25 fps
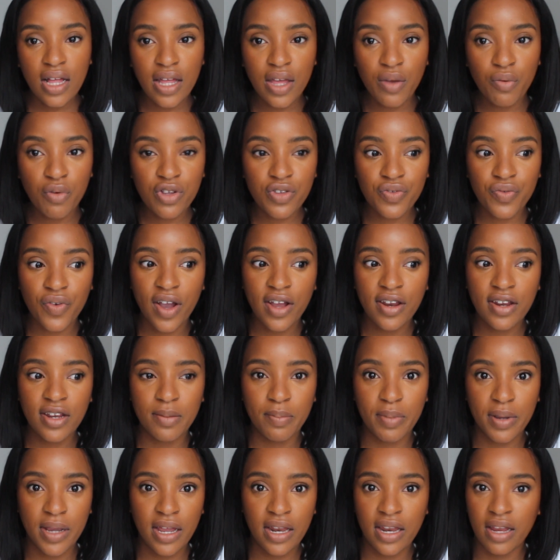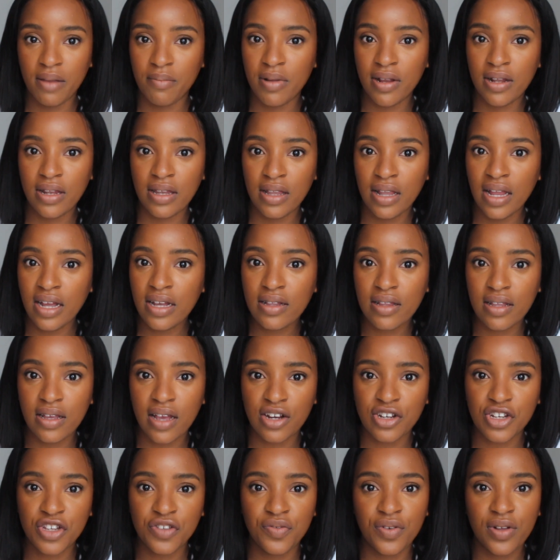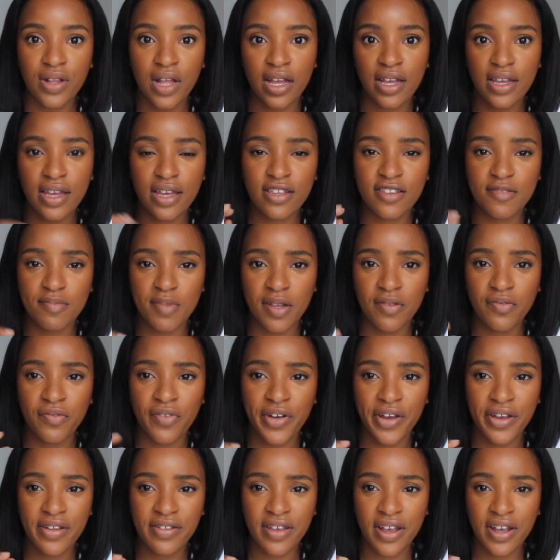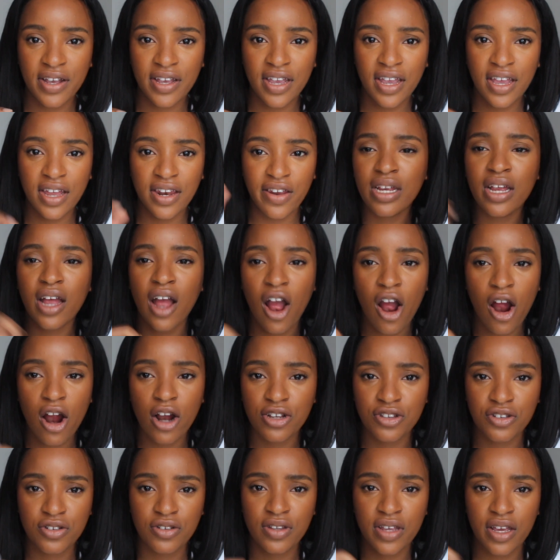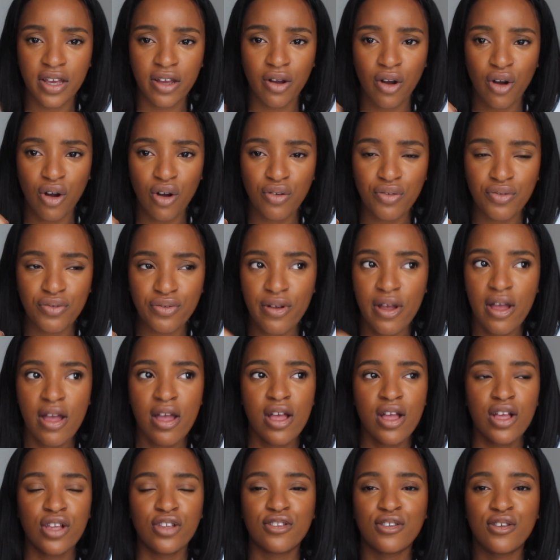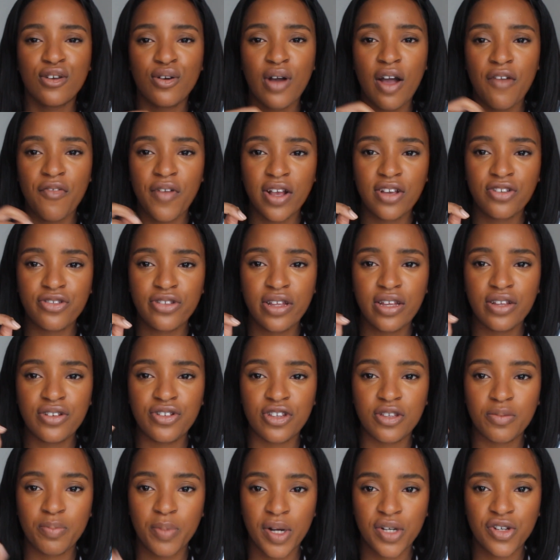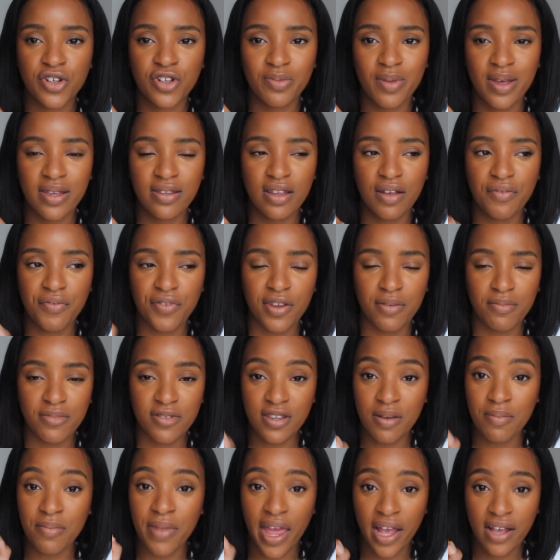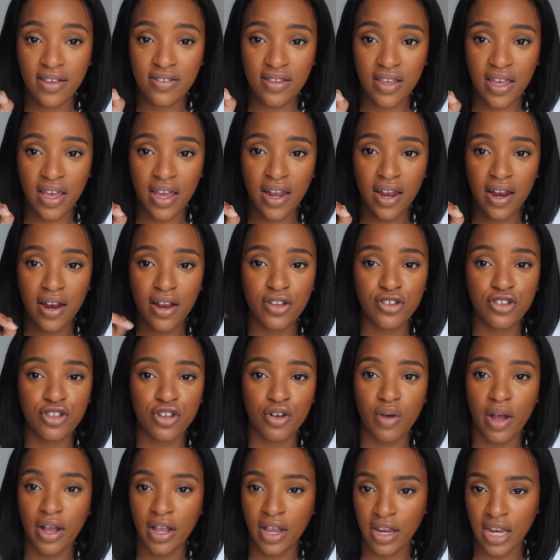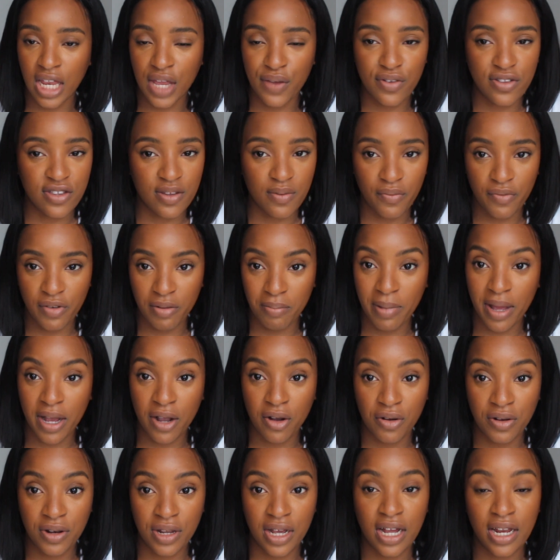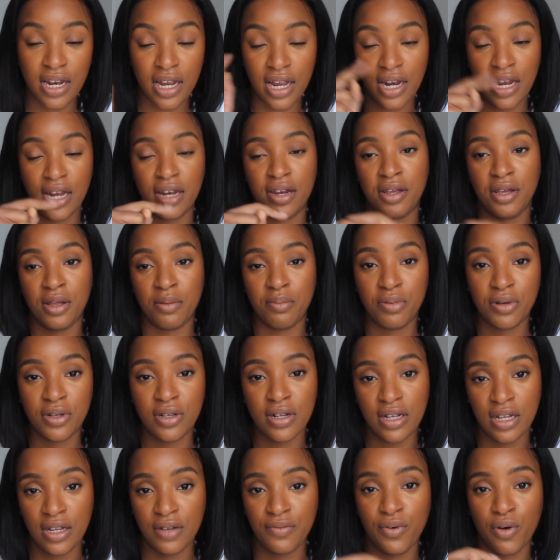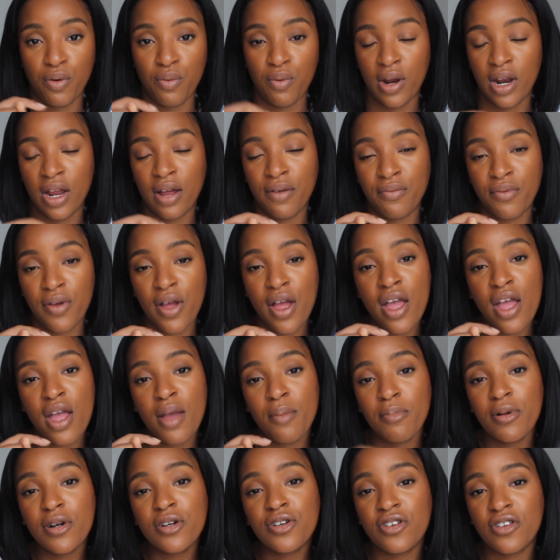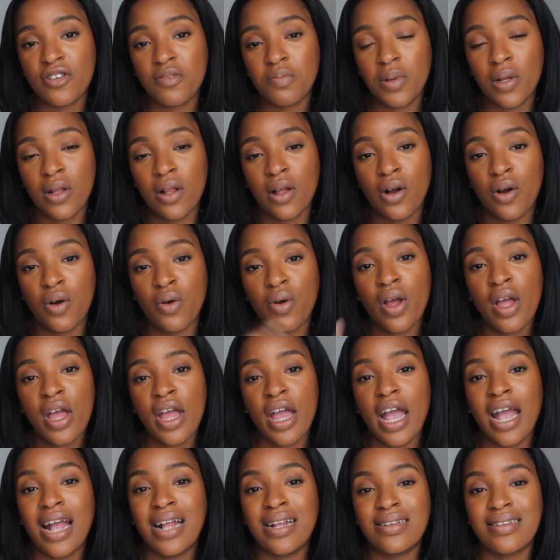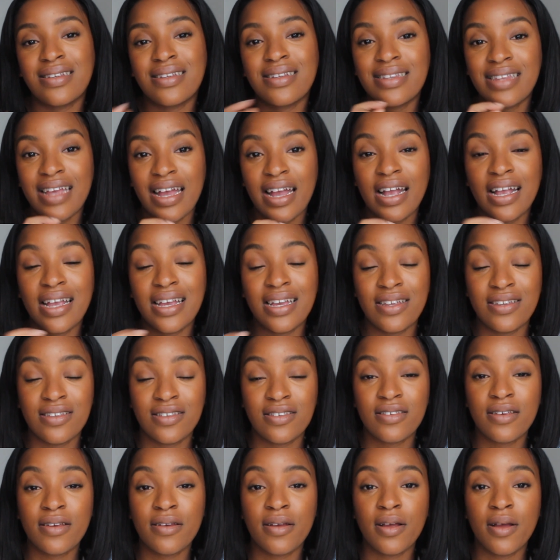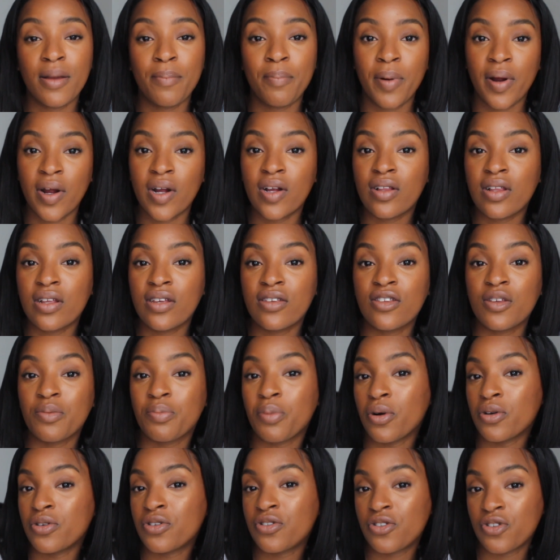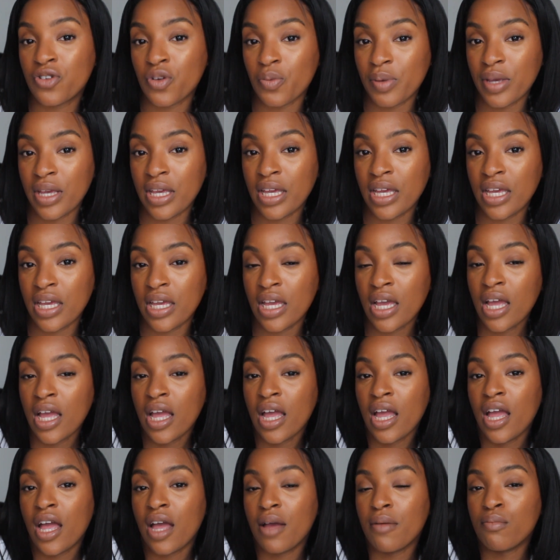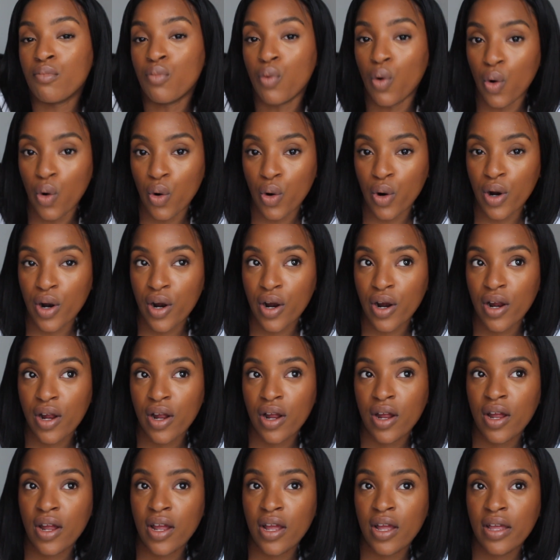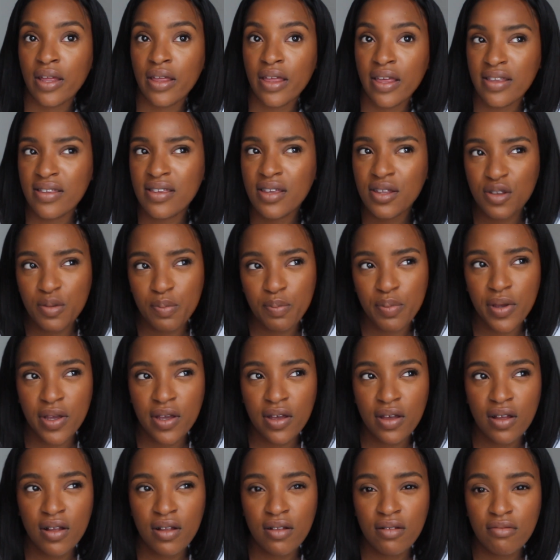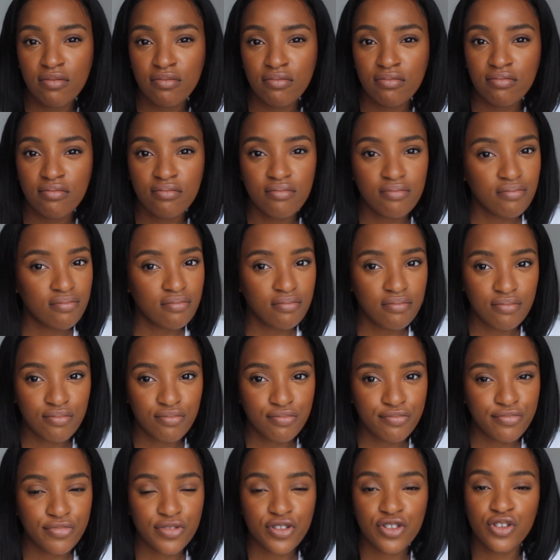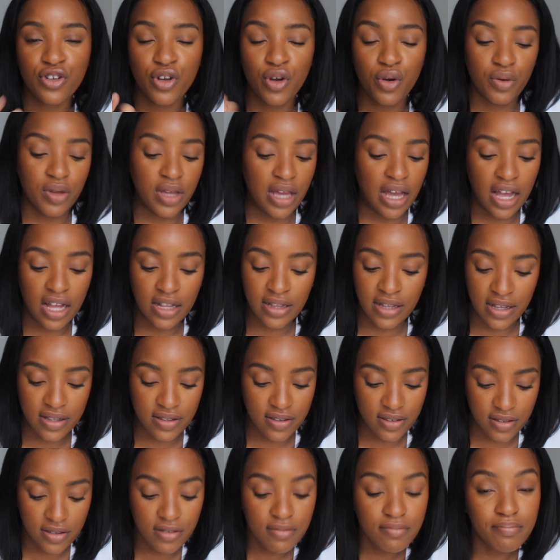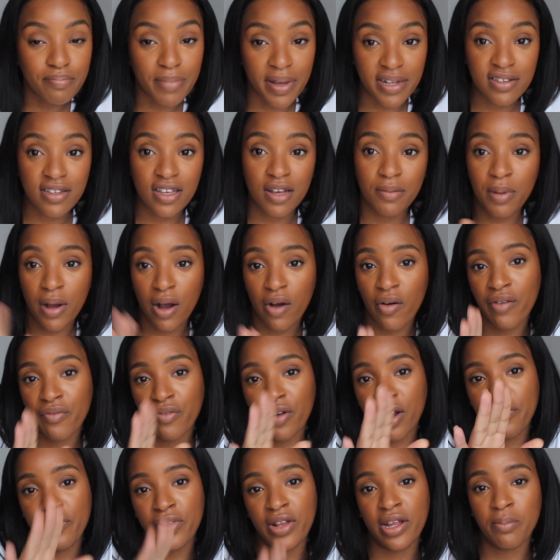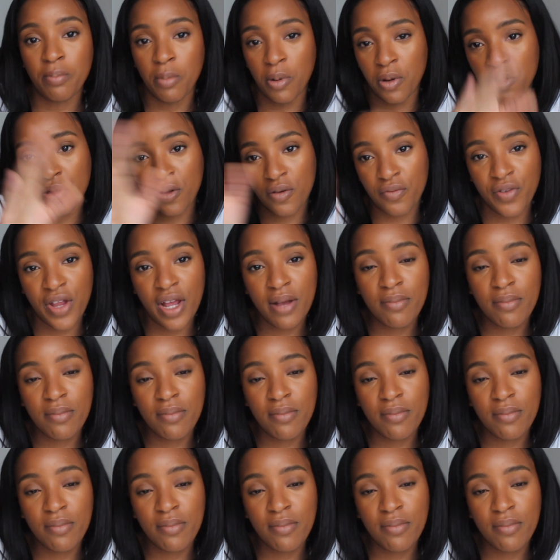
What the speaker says: it was fine in the beginning, but lately I just feel like it's been very tacky and very hard to take off. So I've actually just purchased myself some neck scare, so I can give you some feedback on that, and then I can put a link for what I've purchased below. And that is apparently supposed to be more easy to peel. So yeah, that's better, but however, I've linked both of